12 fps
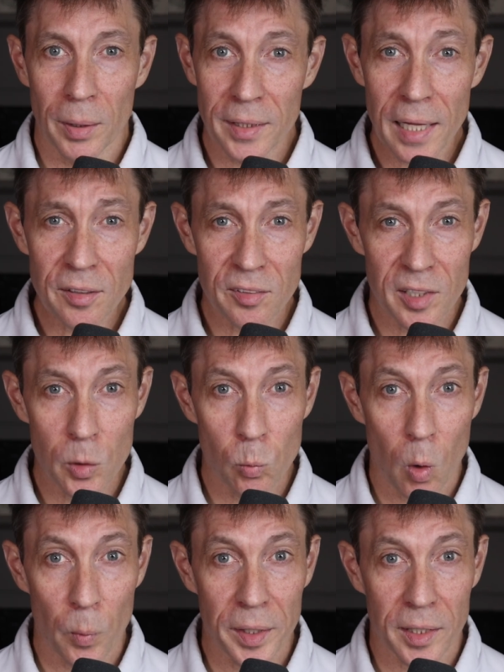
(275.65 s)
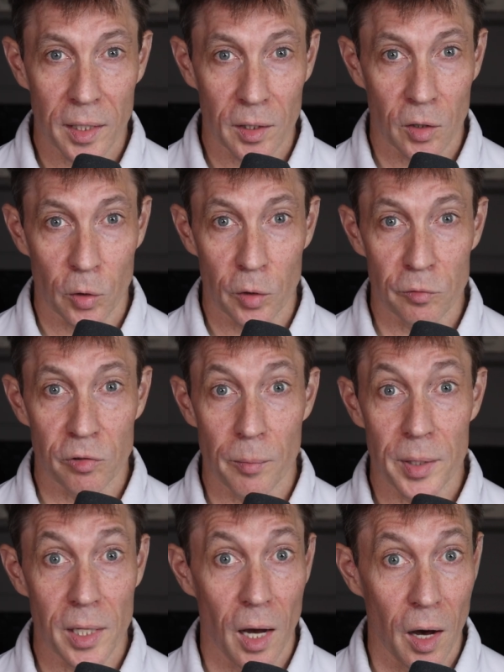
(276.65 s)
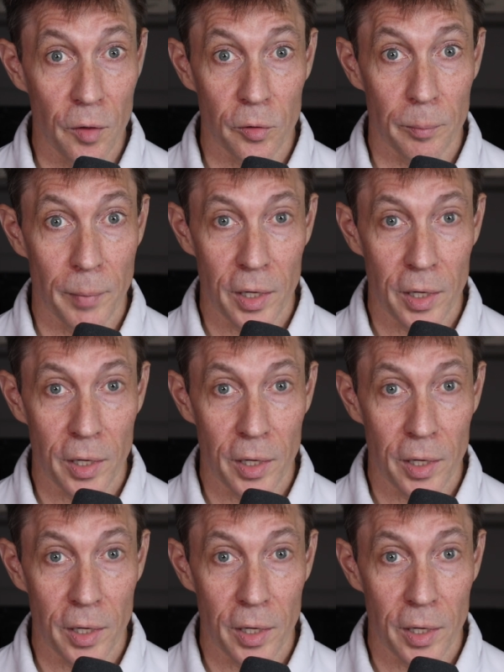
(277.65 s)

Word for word: But let's see what we can learn from the other